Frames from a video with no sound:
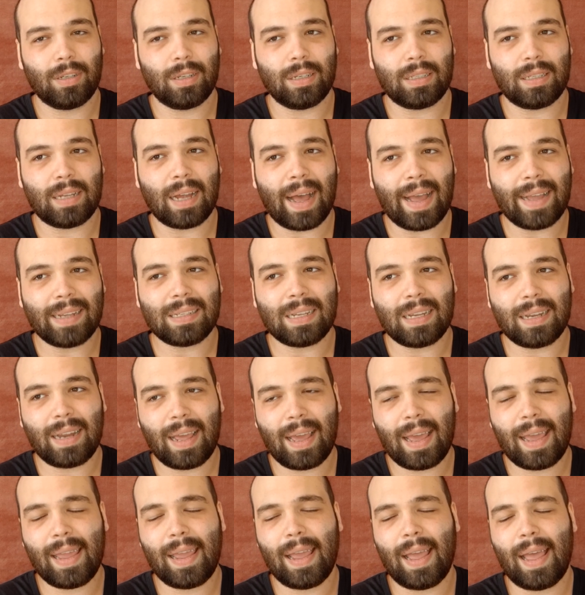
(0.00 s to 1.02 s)
Die
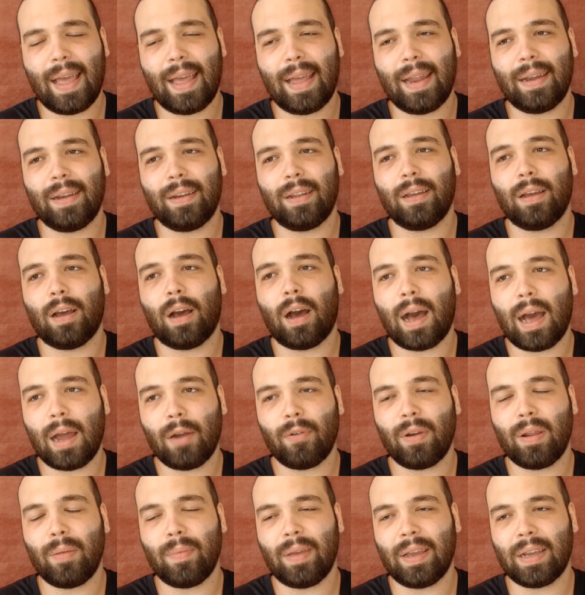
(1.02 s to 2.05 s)
Today and
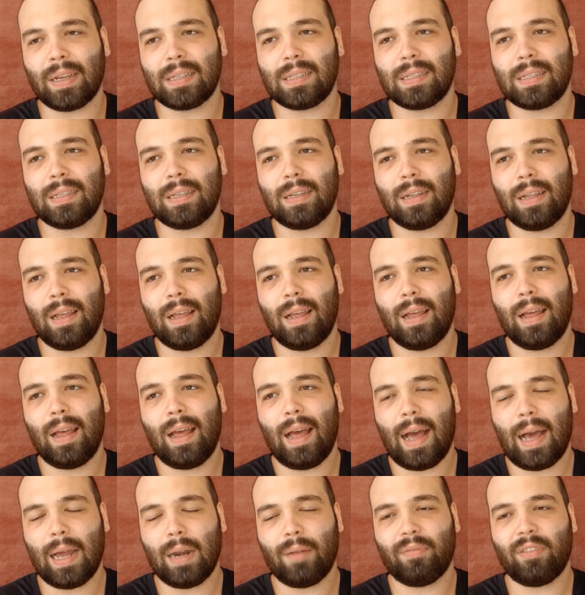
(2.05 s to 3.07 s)
Hot Remix,
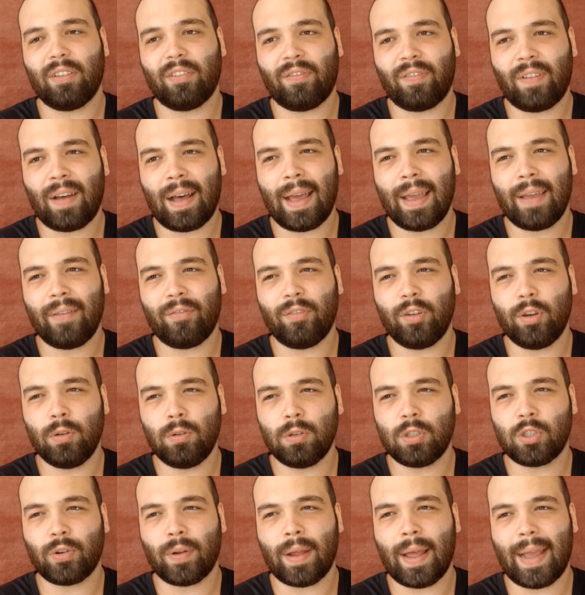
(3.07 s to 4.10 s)
out of the 5
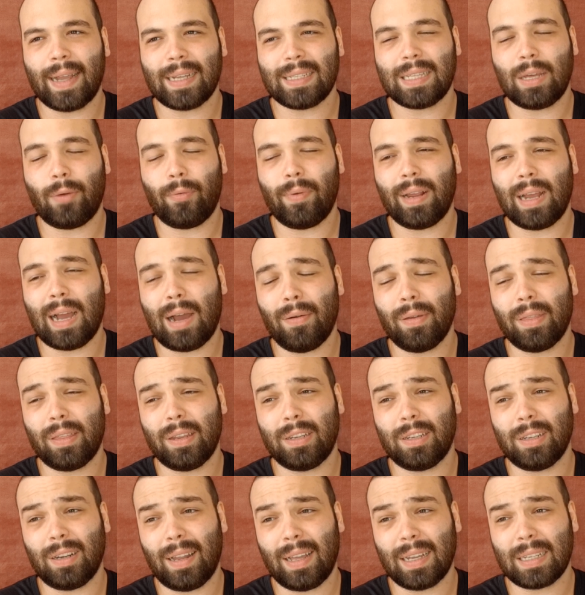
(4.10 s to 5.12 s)
new tracks that we got with the
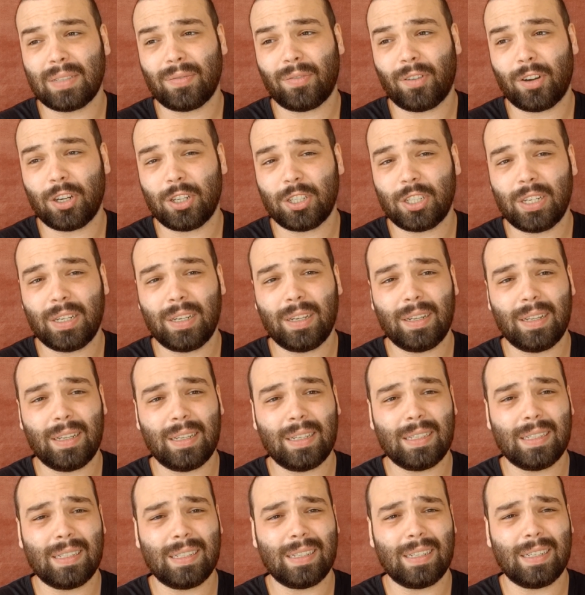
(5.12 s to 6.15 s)
deluxe version
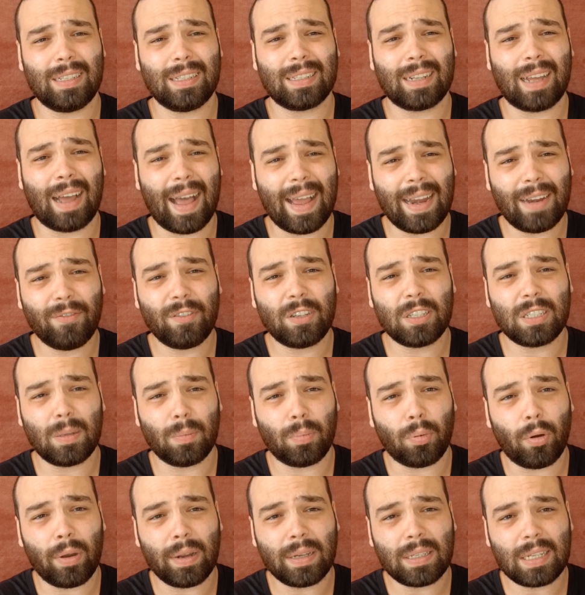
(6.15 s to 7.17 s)
is kind of
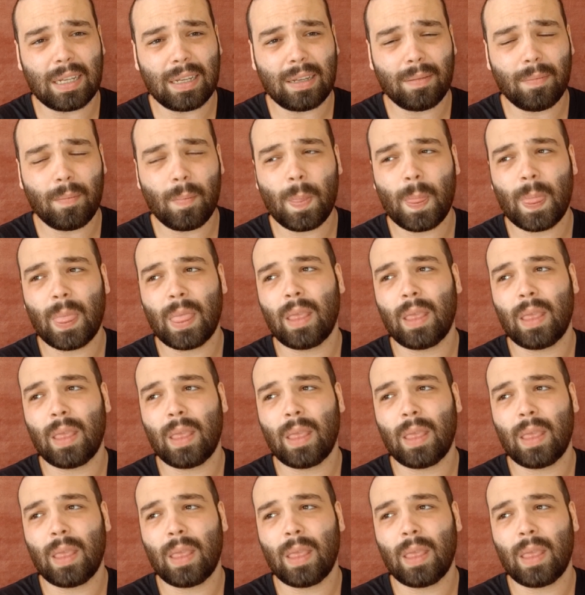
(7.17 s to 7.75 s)
disappointing.